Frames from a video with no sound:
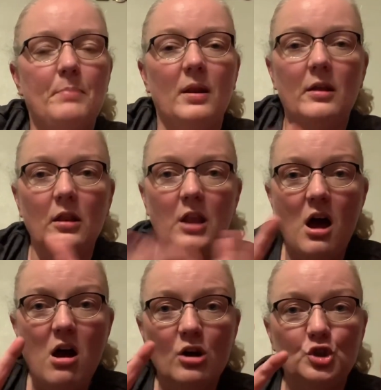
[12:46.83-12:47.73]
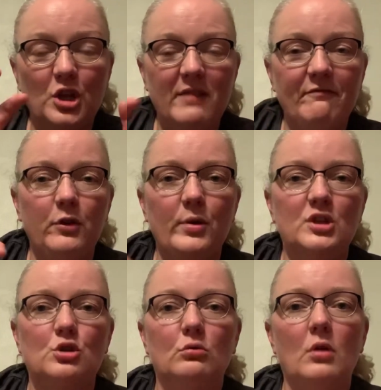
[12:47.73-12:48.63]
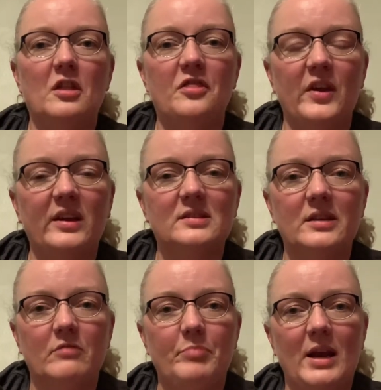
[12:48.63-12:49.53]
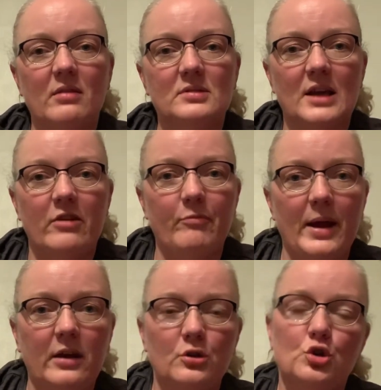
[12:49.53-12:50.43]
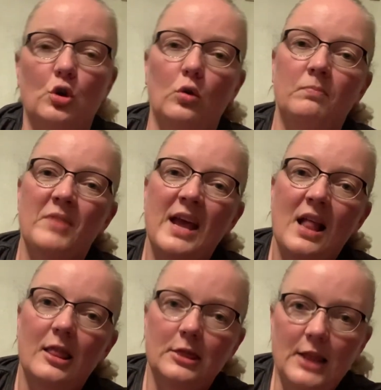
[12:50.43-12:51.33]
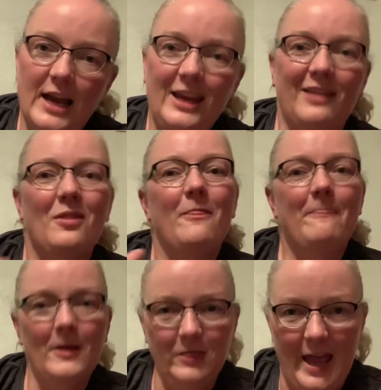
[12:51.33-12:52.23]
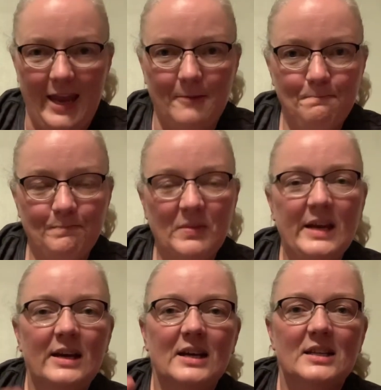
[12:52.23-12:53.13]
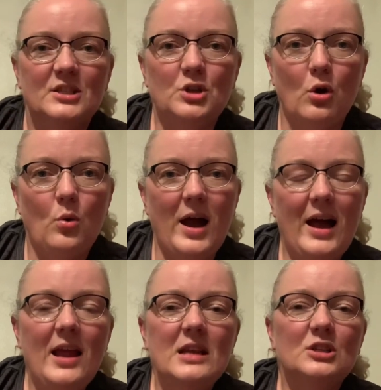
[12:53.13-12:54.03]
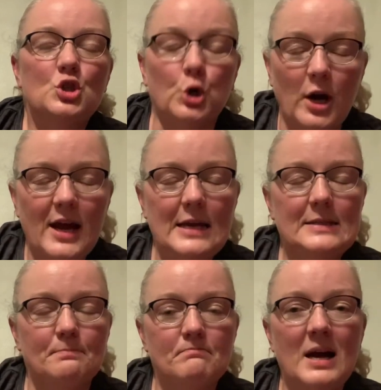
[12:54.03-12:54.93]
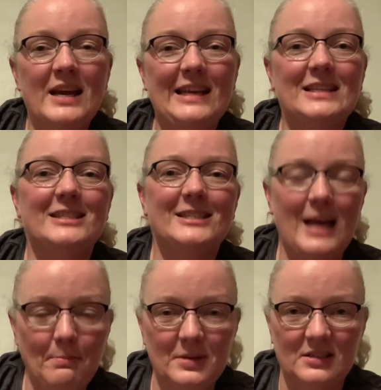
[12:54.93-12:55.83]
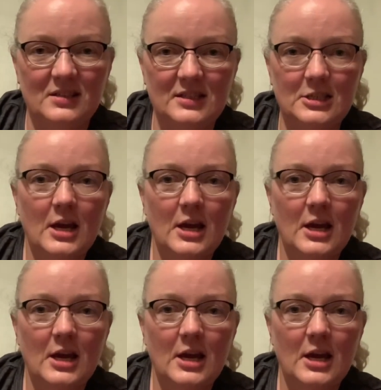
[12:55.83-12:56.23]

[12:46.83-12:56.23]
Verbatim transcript: large influential things that have been outside of my control, like the leg. So I tried my damnedest